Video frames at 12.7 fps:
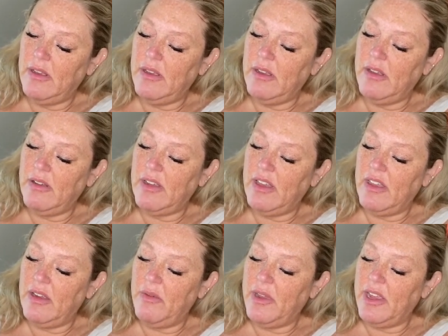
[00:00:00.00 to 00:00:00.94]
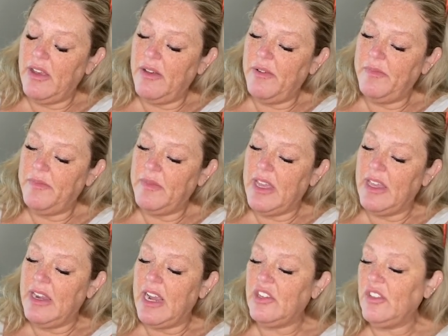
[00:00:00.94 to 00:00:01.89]
Okay, there we go.
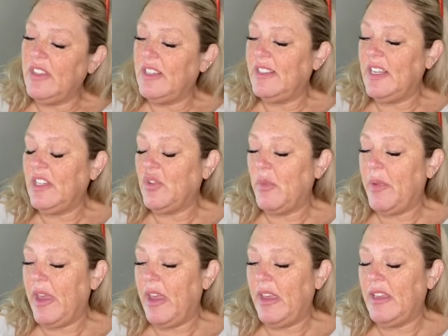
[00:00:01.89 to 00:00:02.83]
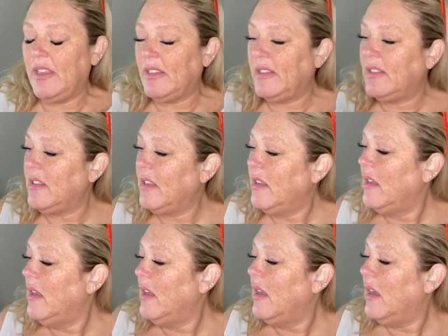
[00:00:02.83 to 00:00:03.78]
And actually the Saint Tropez is,
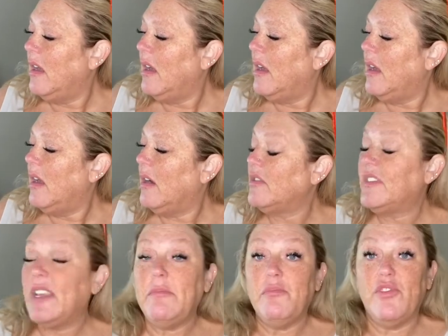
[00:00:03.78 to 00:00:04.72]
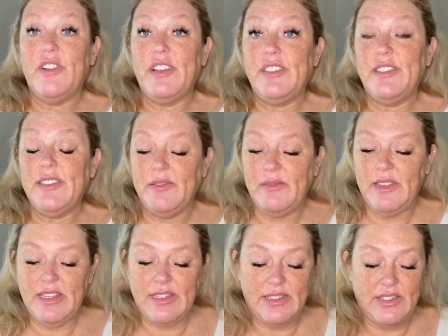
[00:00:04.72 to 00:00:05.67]
or Saint Moritz
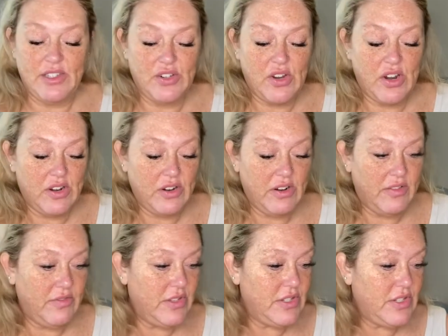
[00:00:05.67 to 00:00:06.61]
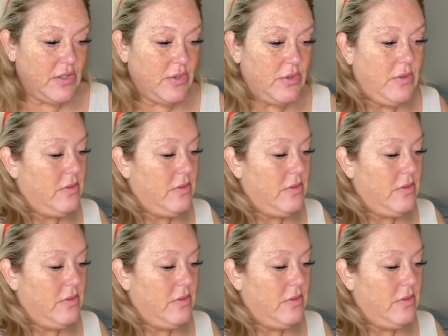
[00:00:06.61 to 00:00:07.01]
is the darker of the two.